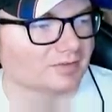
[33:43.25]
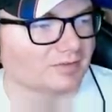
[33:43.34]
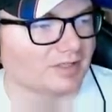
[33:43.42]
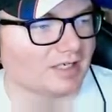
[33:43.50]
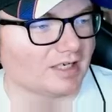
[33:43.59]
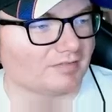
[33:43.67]
You know,
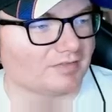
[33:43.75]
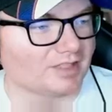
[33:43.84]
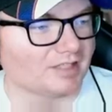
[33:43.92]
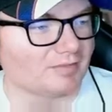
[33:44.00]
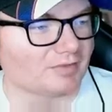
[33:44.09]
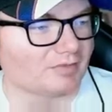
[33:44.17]
not have
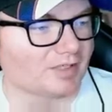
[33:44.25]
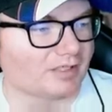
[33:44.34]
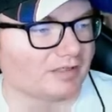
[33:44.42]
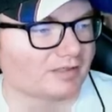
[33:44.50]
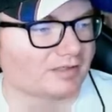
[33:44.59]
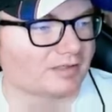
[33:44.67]
time to
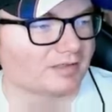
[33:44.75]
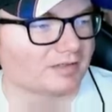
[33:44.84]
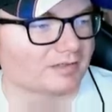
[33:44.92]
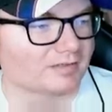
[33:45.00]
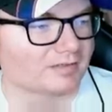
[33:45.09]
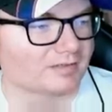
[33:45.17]
wreck.
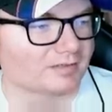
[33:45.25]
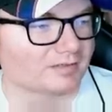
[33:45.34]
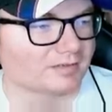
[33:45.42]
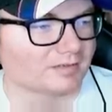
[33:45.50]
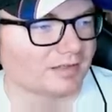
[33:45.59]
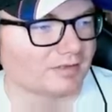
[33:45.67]

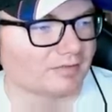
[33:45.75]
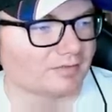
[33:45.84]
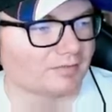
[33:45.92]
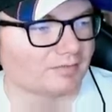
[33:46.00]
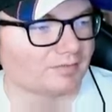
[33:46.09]
That would